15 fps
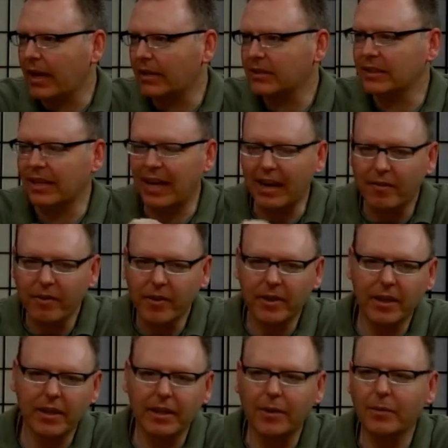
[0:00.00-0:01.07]
Actually,
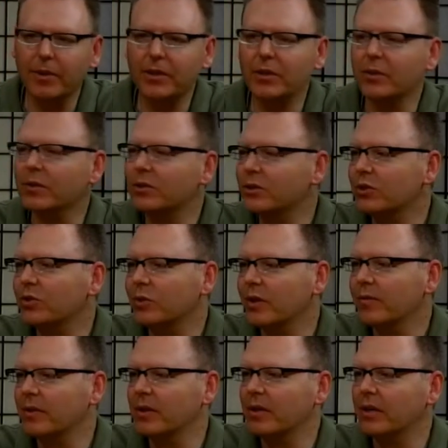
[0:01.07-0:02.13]
everything that we do is
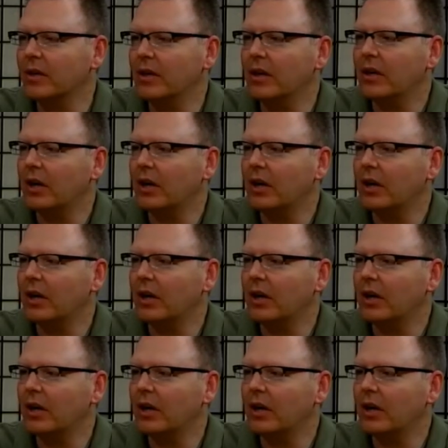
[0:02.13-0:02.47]
driven